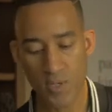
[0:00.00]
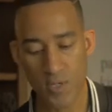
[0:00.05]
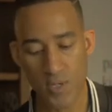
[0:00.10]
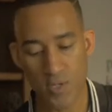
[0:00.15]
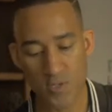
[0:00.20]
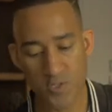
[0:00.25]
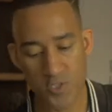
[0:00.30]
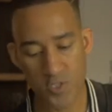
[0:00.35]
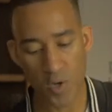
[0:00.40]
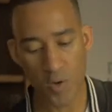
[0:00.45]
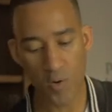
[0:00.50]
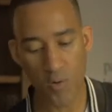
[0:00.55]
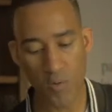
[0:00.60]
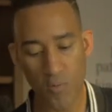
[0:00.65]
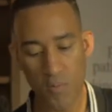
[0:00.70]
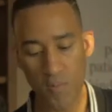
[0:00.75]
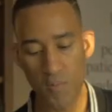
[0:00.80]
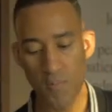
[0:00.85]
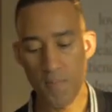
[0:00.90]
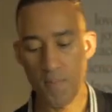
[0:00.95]

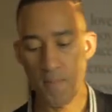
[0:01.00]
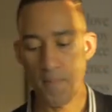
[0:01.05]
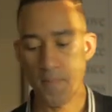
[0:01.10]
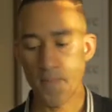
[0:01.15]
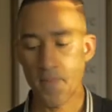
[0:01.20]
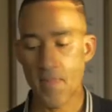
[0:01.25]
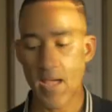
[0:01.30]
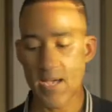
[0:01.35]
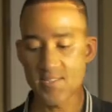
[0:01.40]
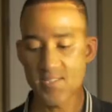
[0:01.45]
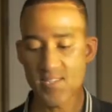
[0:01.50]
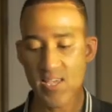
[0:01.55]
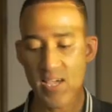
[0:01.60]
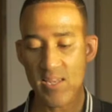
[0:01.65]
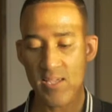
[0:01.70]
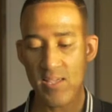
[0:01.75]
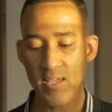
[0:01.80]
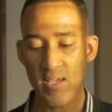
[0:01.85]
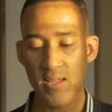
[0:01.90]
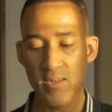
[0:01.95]
So I say it
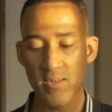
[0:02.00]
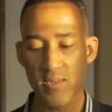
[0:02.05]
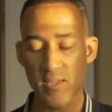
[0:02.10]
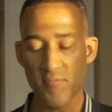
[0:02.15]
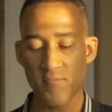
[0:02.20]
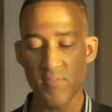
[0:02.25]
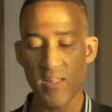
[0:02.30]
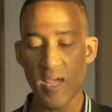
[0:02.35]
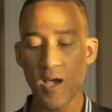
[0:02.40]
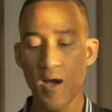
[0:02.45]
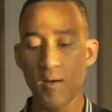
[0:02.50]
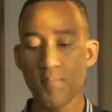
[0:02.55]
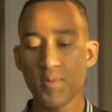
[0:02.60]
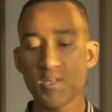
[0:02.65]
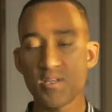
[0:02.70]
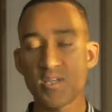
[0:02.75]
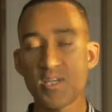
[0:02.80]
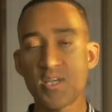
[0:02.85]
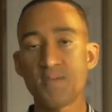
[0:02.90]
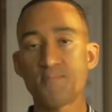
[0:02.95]
again. If
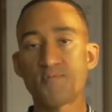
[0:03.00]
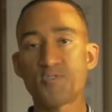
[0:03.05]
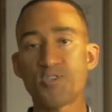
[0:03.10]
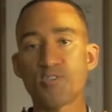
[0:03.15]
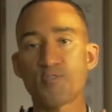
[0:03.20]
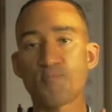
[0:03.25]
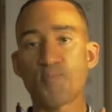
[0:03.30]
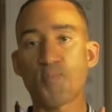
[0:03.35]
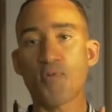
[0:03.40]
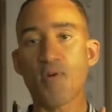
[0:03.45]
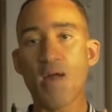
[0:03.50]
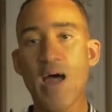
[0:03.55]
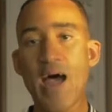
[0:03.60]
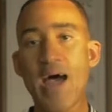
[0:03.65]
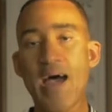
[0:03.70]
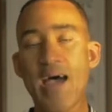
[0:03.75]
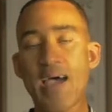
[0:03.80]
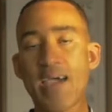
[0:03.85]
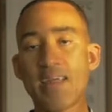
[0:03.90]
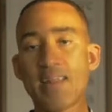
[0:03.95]
Naaman keeps his
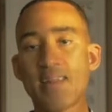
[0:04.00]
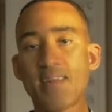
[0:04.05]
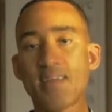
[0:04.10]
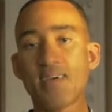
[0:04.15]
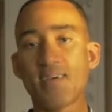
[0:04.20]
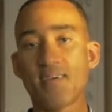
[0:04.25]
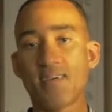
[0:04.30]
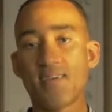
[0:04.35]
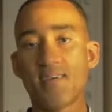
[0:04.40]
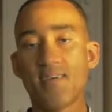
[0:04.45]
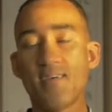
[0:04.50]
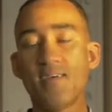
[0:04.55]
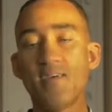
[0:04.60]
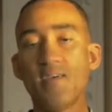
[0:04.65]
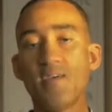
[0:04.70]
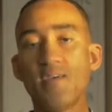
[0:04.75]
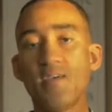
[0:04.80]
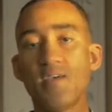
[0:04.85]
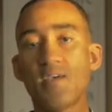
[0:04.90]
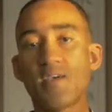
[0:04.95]
pride,
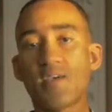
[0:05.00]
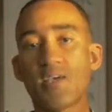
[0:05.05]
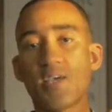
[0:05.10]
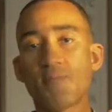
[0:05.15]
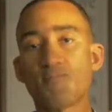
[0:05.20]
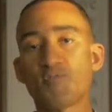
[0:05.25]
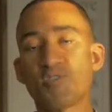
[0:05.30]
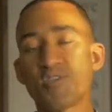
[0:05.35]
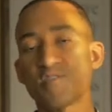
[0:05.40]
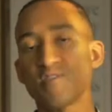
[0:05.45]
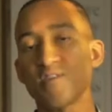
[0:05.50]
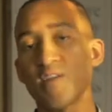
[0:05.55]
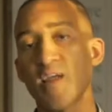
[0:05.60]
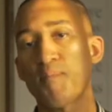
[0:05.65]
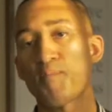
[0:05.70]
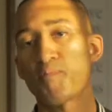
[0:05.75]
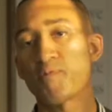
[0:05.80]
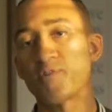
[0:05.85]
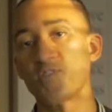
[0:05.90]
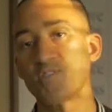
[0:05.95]
he keeps his
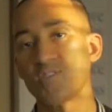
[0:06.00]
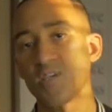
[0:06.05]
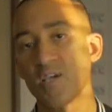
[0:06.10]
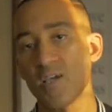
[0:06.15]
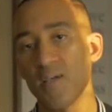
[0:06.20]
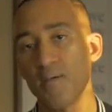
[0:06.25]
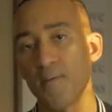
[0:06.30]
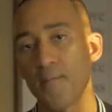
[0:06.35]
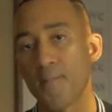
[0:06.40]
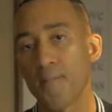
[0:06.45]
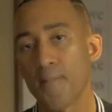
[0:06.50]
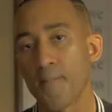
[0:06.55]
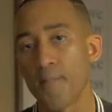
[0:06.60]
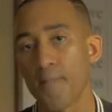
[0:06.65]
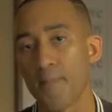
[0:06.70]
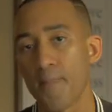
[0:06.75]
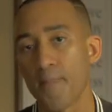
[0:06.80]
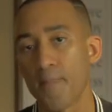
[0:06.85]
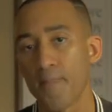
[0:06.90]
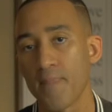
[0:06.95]
leprosy.
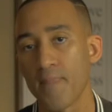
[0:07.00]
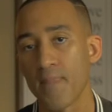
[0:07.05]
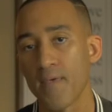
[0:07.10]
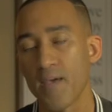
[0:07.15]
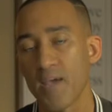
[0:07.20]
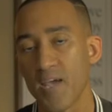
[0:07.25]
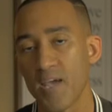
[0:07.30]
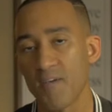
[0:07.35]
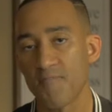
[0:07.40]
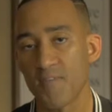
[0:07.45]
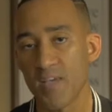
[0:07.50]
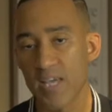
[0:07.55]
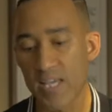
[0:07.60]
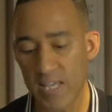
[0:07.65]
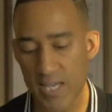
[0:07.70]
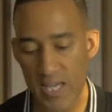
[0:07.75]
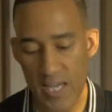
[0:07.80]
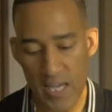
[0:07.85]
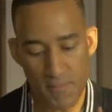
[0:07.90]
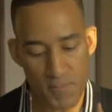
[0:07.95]
If he
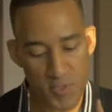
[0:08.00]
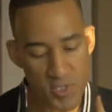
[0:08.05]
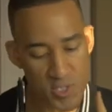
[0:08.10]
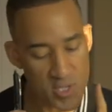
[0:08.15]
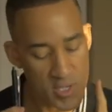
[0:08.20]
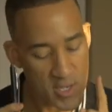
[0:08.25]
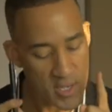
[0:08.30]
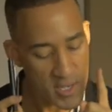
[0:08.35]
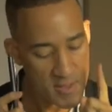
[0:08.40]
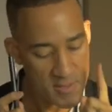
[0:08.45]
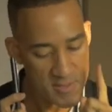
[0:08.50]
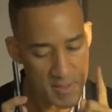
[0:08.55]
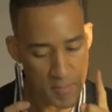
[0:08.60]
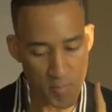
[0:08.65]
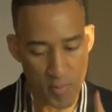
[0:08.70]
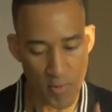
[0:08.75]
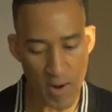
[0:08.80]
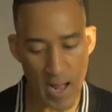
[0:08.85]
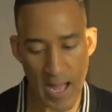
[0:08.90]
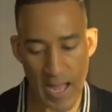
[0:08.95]
keeps the
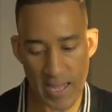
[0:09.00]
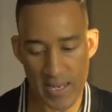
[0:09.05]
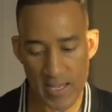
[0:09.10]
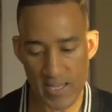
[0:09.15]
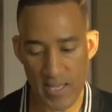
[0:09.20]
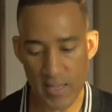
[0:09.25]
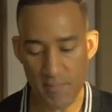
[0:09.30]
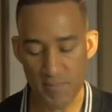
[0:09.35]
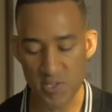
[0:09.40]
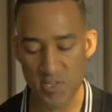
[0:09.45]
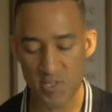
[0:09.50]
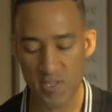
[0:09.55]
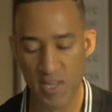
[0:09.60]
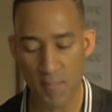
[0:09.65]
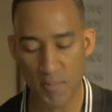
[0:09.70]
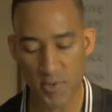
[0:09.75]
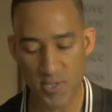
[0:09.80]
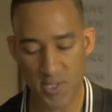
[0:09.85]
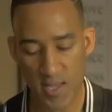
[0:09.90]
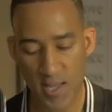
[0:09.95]
pride, he keeps his
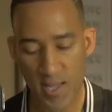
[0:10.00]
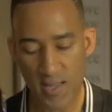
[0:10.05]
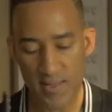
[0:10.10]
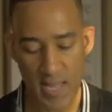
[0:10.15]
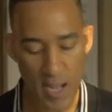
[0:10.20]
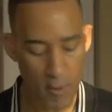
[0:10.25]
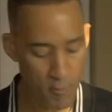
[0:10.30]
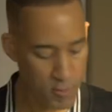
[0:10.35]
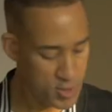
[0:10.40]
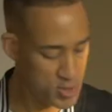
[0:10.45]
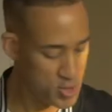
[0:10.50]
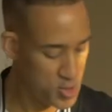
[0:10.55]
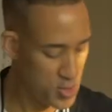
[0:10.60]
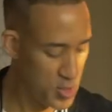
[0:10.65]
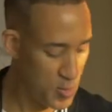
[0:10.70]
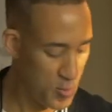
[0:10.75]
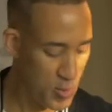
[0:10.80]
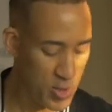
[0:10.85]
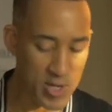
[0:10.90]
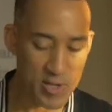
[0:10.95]
leprosy. Now I want to show
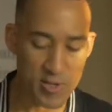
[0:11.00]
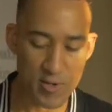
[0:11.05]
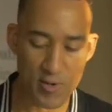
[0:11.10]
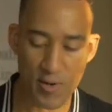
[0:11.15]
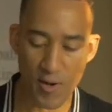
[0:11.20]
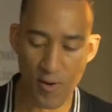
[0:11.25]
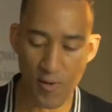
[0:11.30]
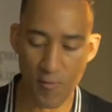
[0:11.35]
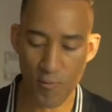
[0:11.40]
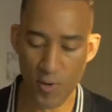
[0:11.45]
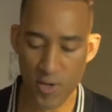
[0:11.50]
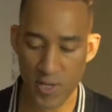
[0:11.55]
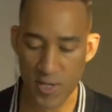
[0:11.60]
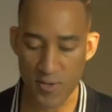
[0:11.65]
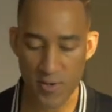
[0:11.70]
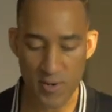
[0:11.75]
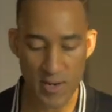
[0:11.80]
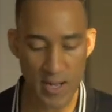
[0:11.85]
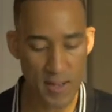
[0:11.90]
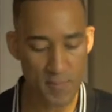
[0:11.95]
you one
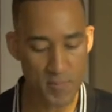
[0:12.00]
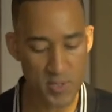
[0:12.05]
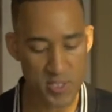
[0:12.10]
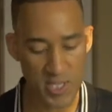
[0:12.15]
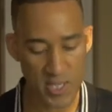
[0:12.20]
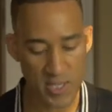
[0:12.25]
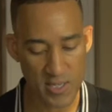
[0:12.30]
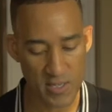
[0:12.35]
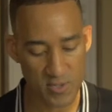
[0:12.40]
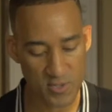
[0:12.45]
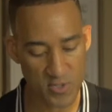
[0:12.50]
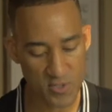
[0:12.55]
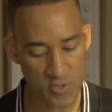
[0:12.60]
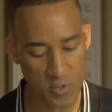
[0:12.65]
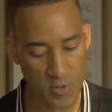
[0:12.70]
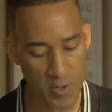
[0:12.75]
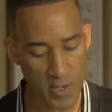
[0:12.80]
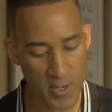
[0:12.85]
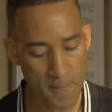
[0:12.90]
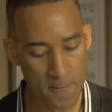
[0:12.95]
other particular
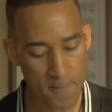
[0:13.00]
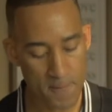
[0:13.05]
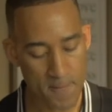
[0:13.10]
story